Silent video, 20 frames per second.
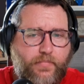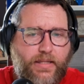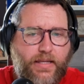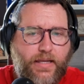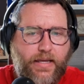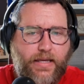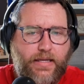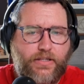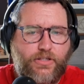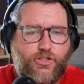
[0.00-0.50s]

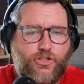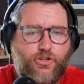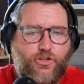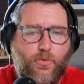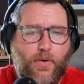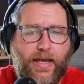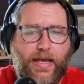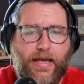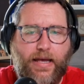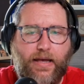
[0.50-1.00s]
is
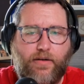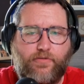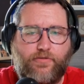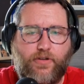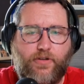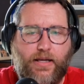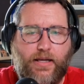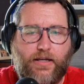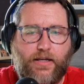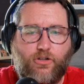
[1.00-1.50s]
to have
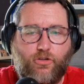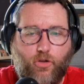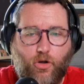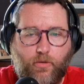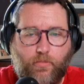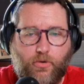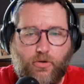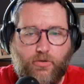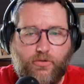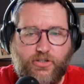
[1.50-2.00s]

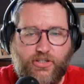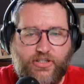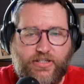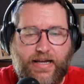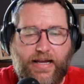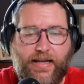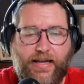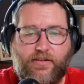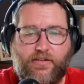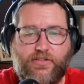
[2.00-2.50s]
global
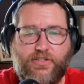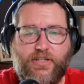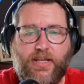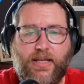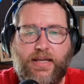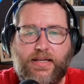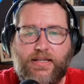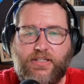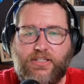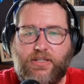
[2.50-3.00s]
styles,
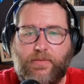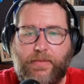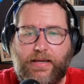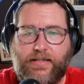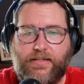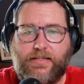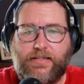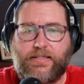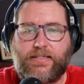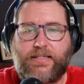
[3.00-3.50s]

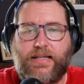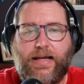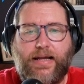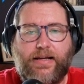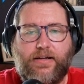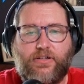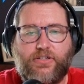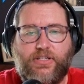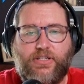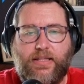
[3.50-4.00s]
semantic
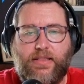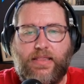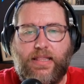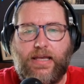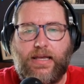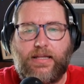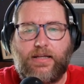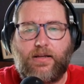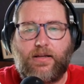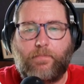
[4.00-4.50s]
styles, and
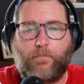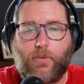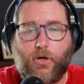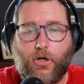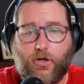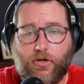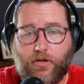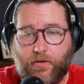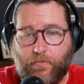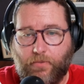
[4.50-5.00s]
then
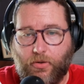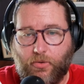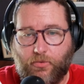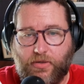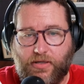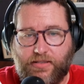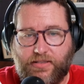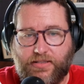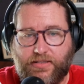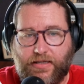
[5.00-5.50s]
per
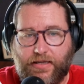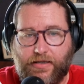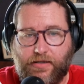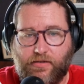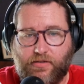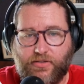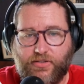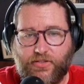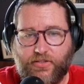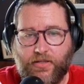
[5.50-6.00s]
component
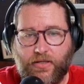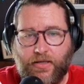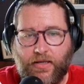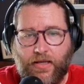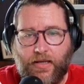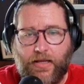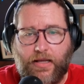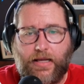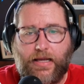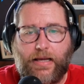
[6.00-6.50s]
styles.
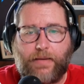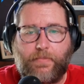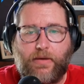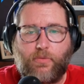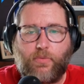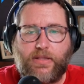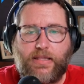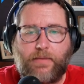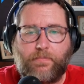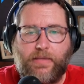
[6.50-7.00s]
And
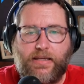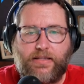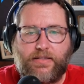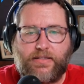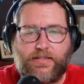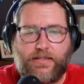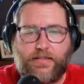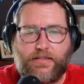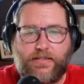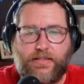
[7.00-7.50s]
what that
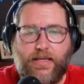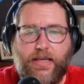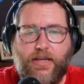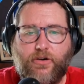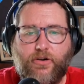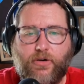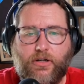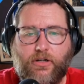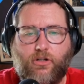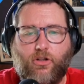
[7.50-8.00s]
means is
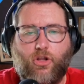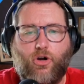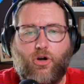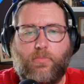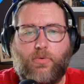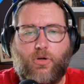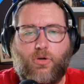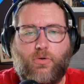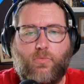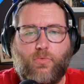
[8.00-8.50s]
here in
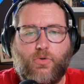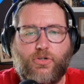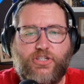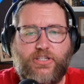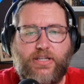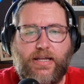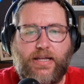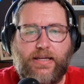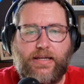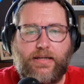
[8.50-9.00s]
global, we're
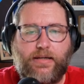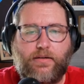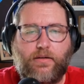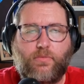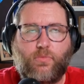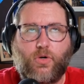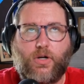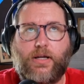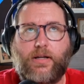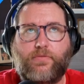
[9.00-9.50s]

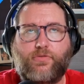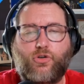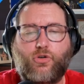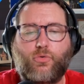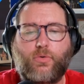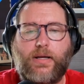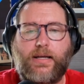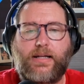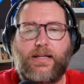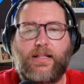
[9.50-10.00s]
kind of
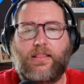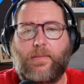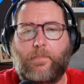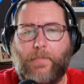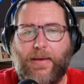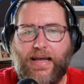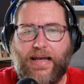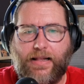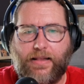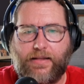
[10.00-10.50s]
creating the
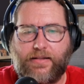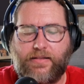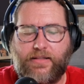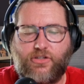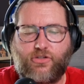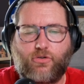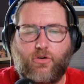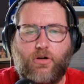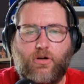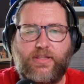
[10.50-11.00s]
palette.
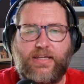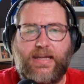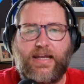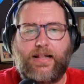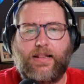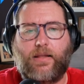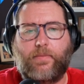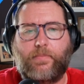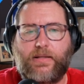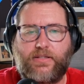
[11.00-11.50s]
These are all the
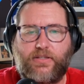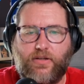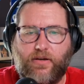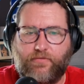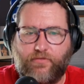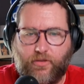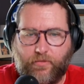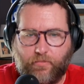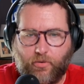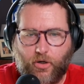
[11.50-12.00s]
elements
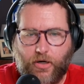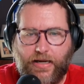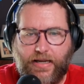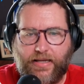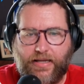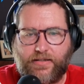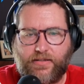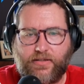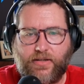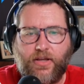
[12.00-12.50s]
of the
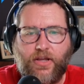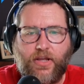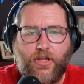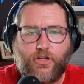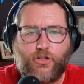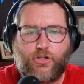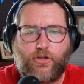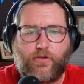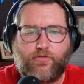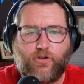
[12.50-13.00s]
brand.
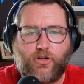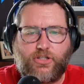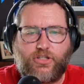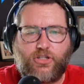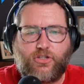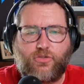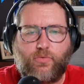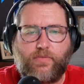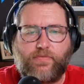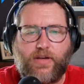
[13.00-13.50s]
So for
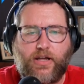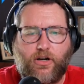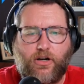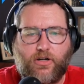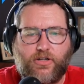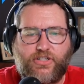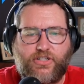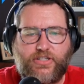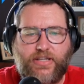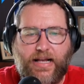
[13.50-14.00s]
instance, we've got
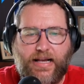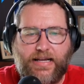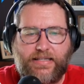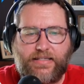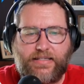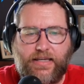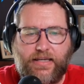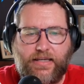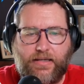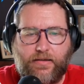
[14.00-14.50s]
our
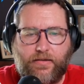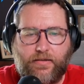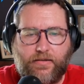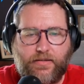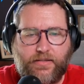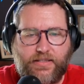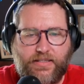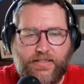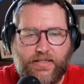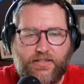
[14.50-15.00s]
sizing
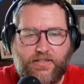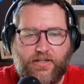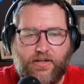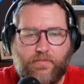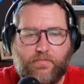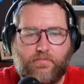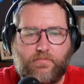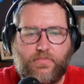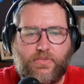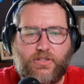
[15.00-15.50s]

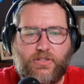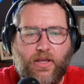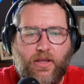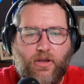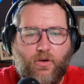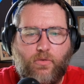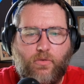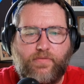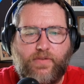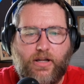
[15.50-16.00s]
systems,
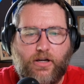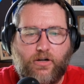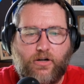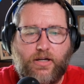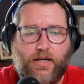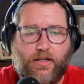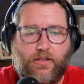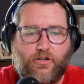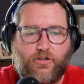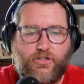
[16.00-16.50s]
we've got our
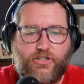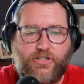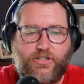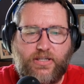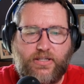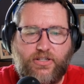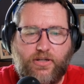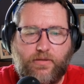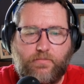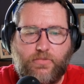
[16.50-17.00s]
color
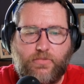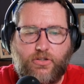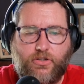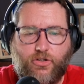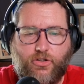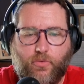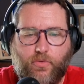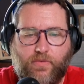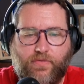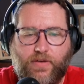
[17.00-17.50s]
systems.
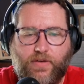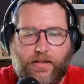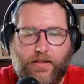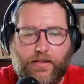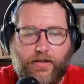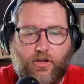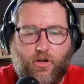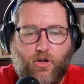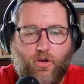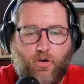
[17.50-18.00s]
So we've got
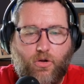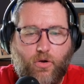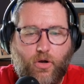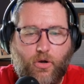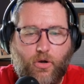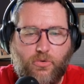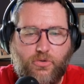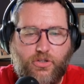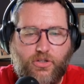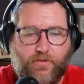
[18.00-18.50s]
like a whole
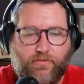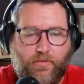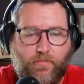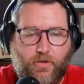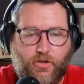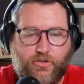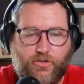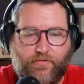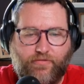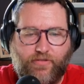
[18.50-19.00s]
host of
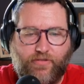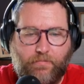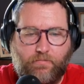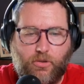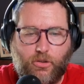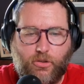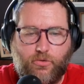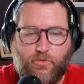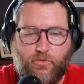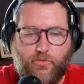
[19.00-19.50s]
Emulsify
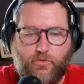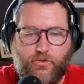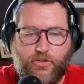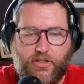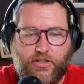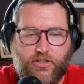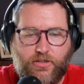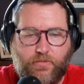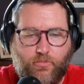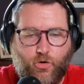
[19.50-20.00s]
blues
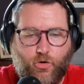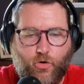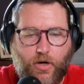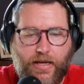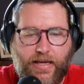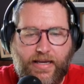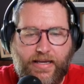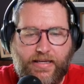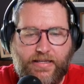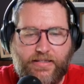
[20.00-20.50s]
and some
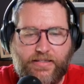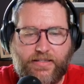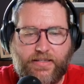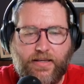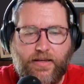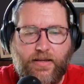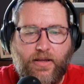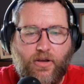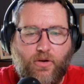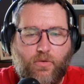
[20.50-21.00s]
grays.
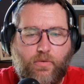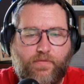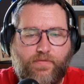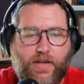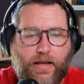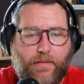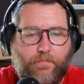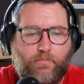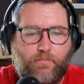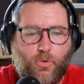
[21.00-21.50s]
We've
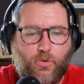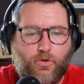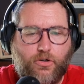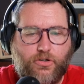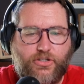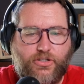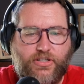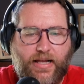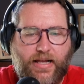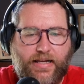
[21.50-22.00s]
got border
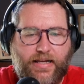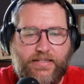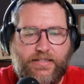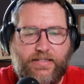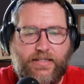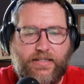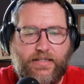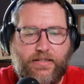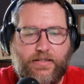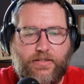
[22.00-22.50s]

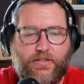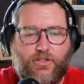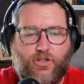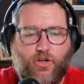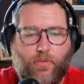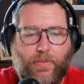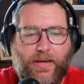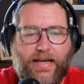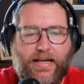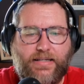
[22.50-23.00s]
sizes,
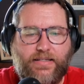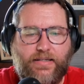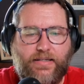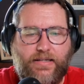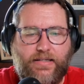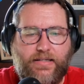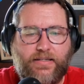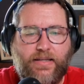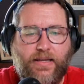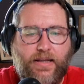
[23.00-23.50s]

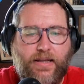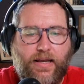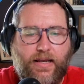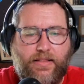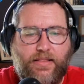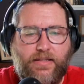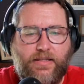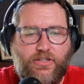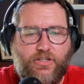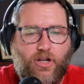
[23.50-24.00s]
opacities,
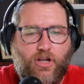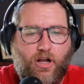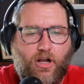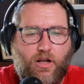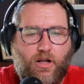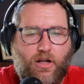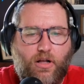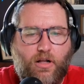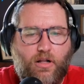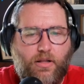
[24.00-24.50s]
and this is
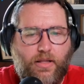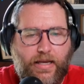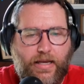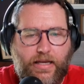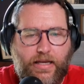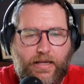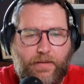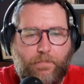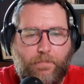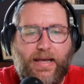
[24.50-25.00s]
all
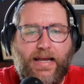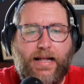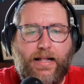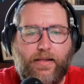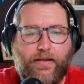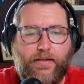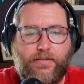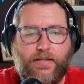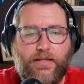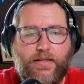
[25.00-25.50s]
a
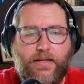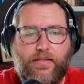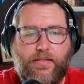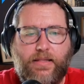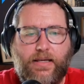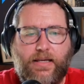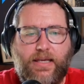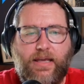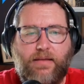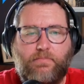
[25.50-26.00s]
palette
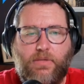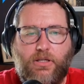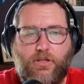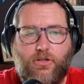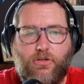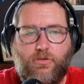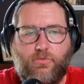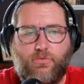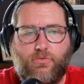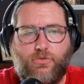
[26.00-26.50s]
that can be
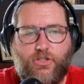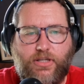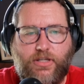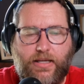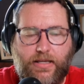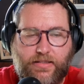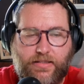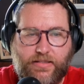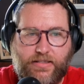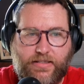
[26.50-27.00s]
used
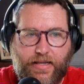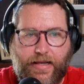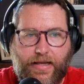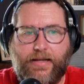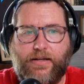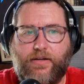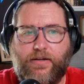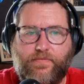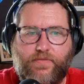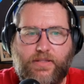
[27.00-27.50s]

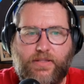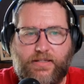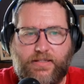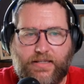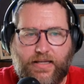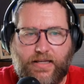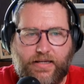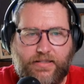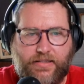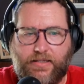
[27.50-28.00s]
inside of the
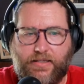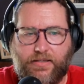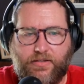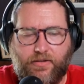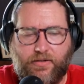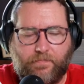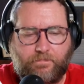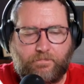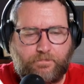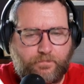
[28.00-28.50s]
design
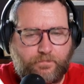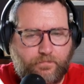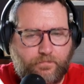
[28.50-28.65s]
system.